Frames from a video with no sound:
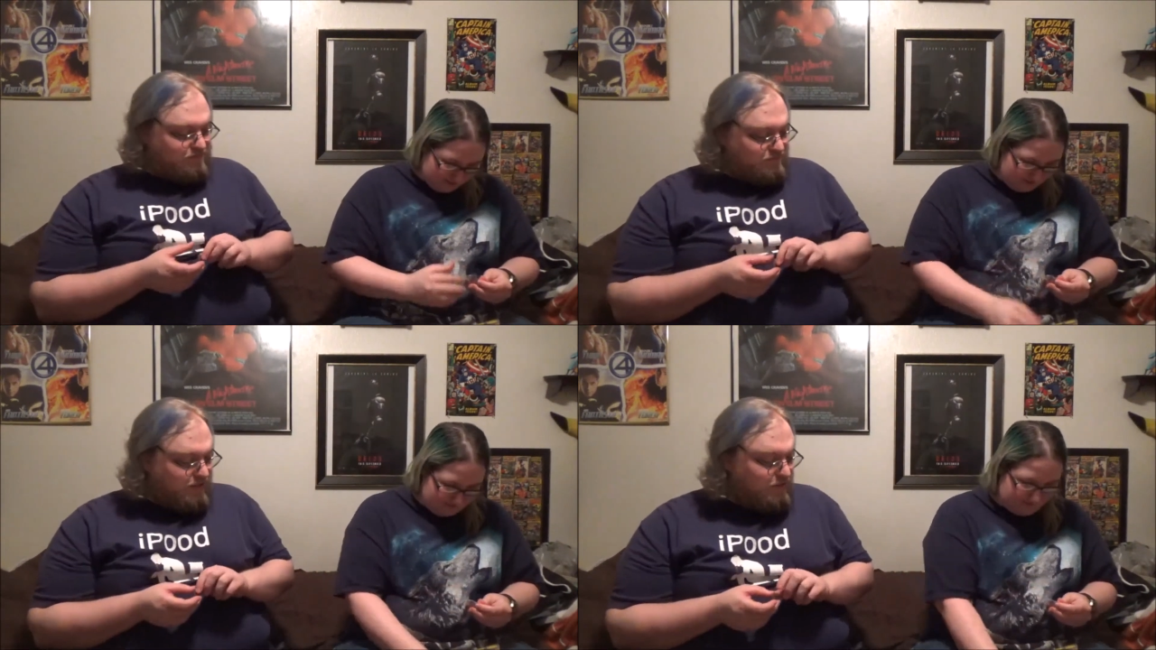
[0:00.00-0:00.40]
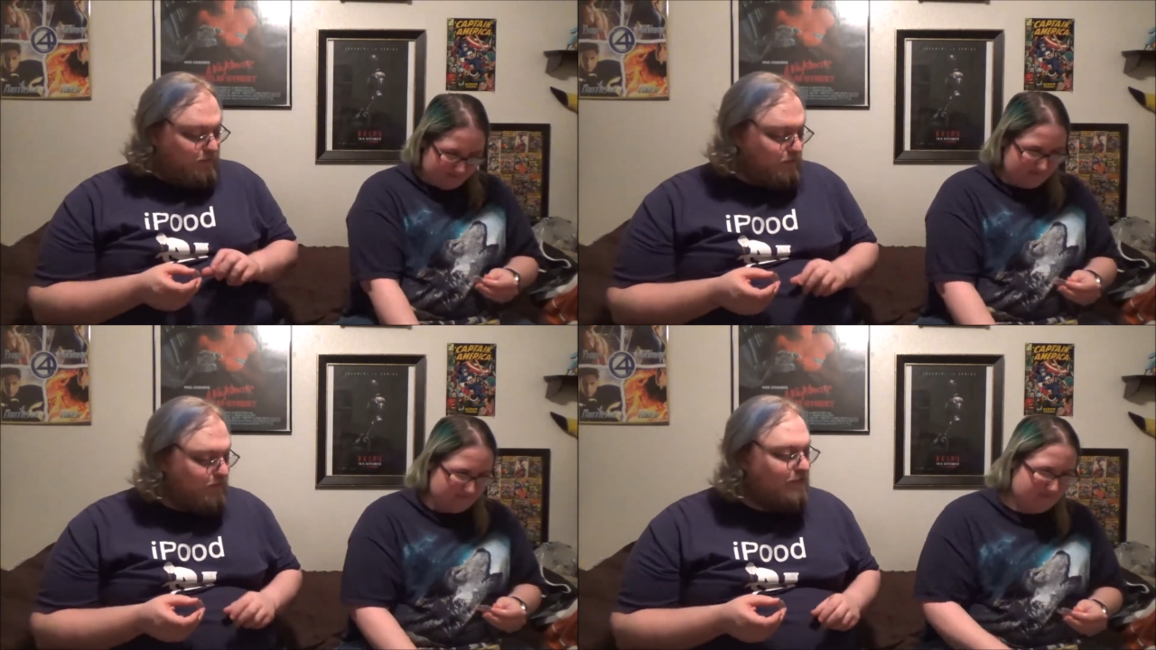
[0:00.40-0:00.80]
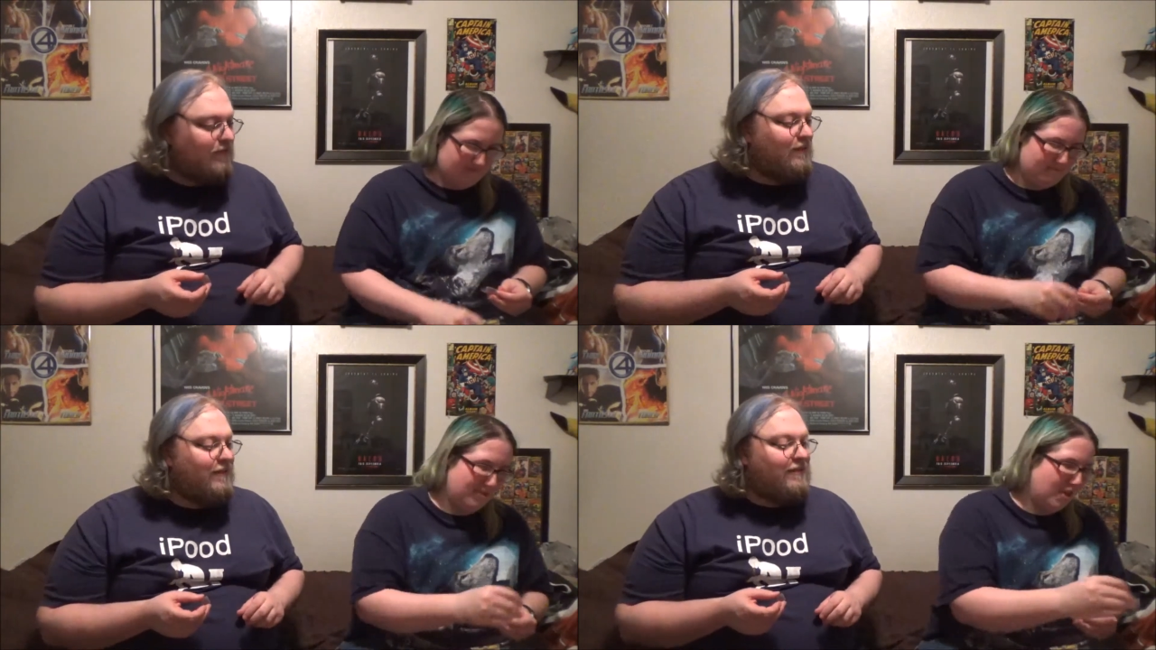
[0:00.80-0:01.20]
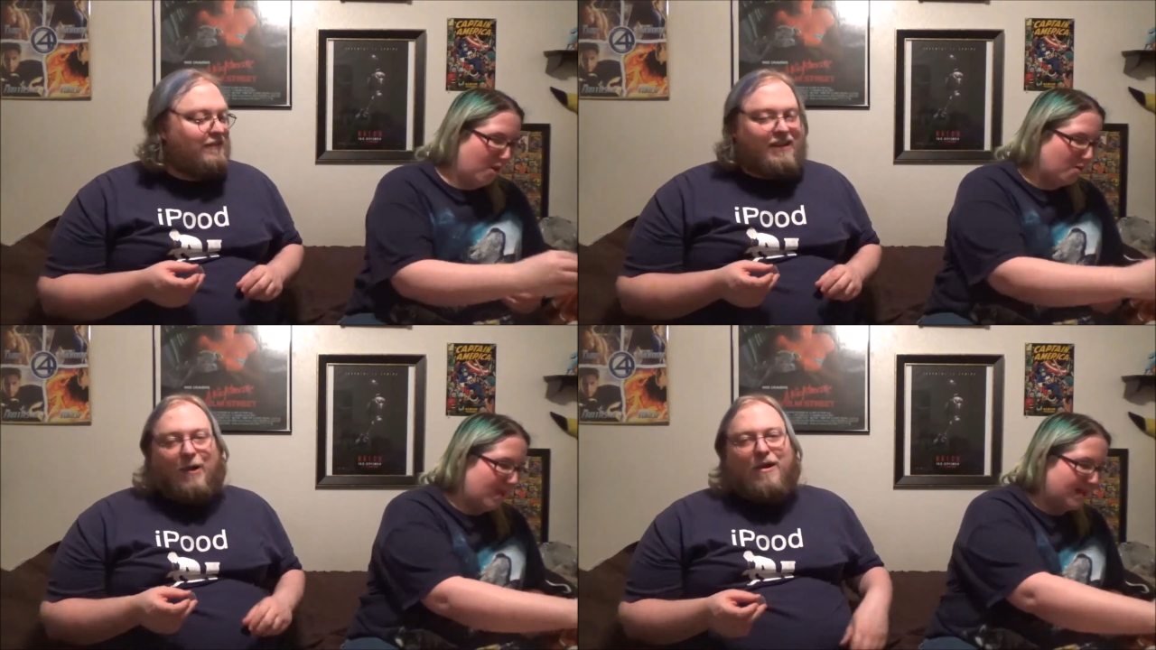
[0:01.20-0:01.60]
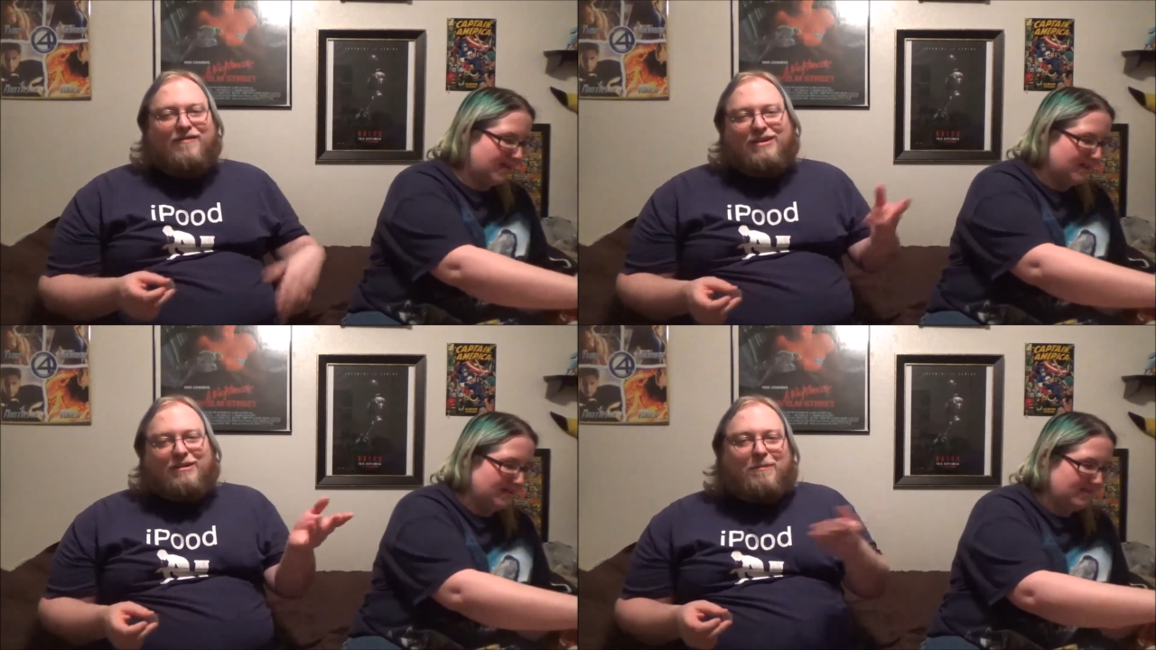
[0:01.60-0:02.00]
Speaker 1: That didn't work. Yeah, we have
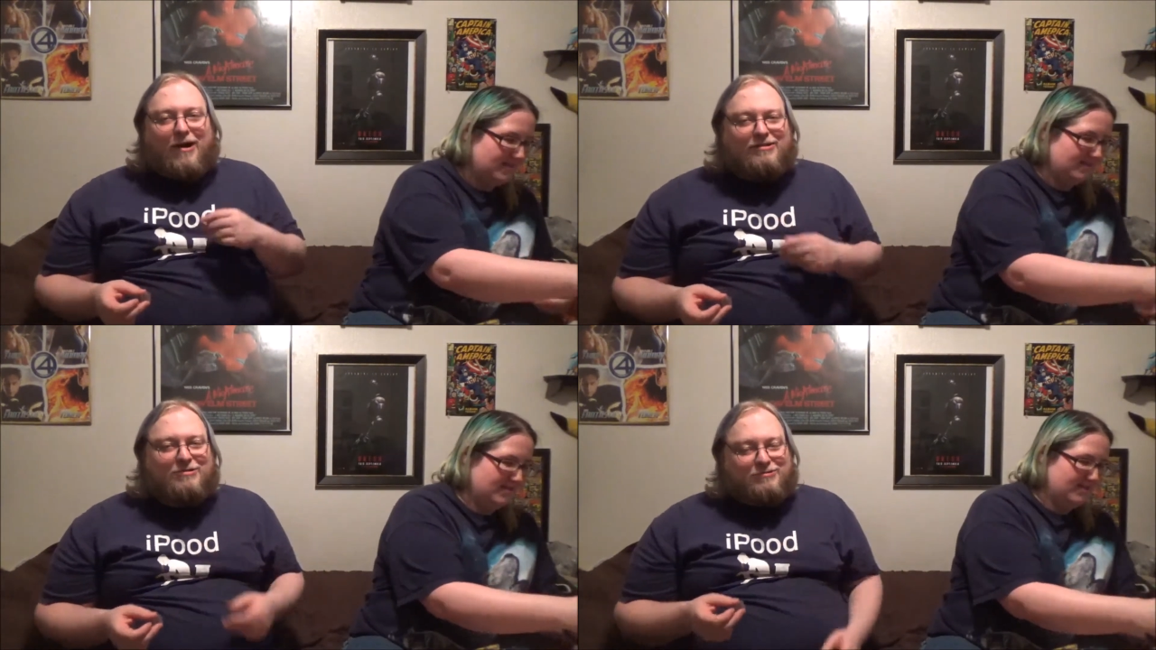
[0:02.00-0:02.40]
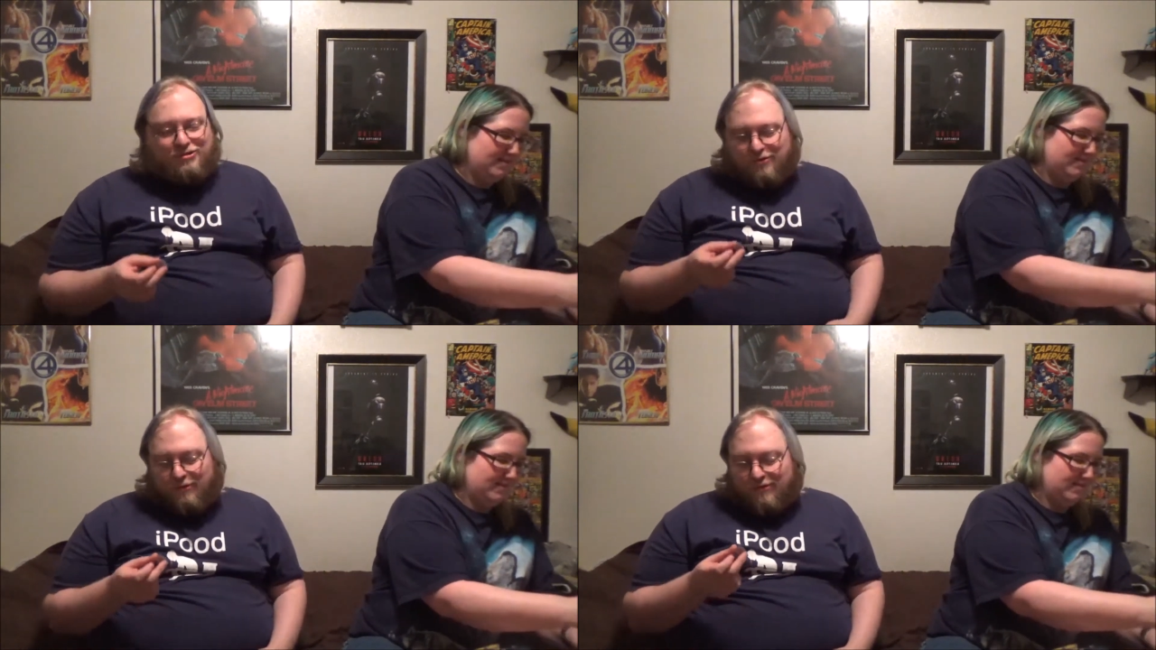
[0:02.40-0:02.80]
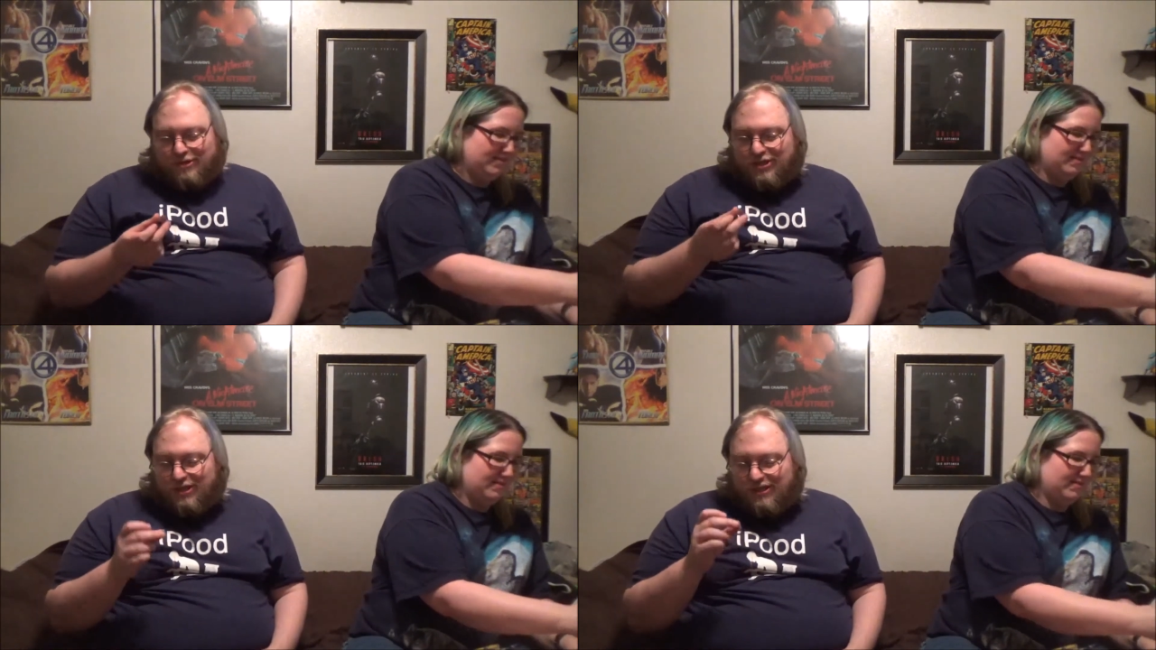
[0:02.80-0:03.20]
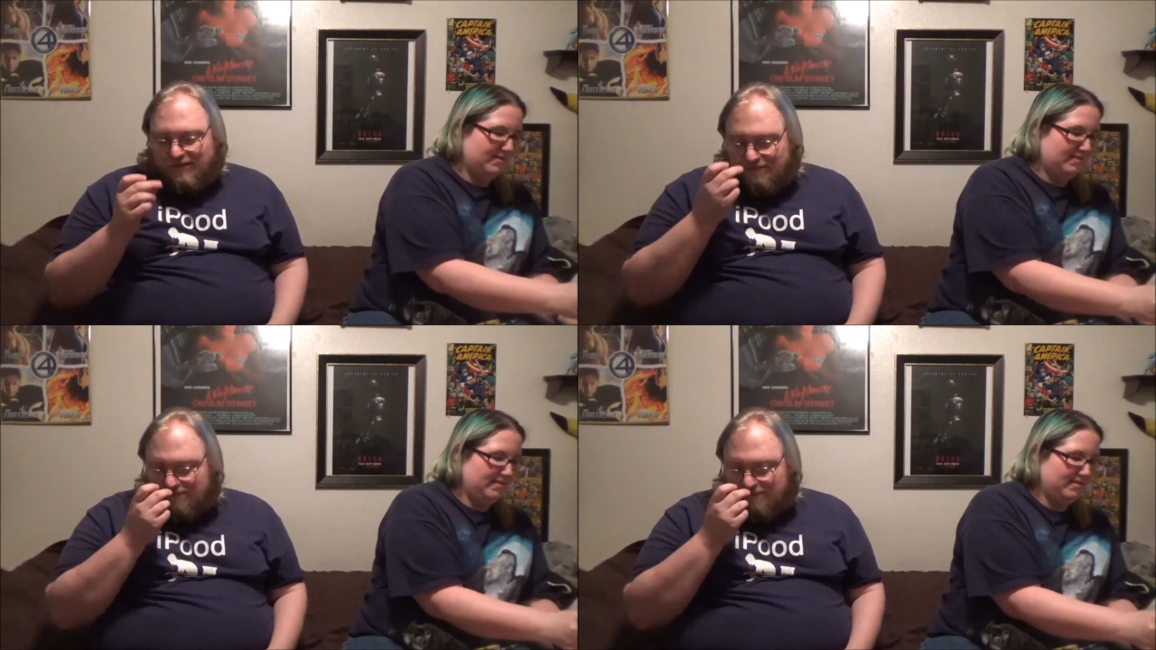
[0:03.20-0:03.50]
like a boxer just throwing this shit in.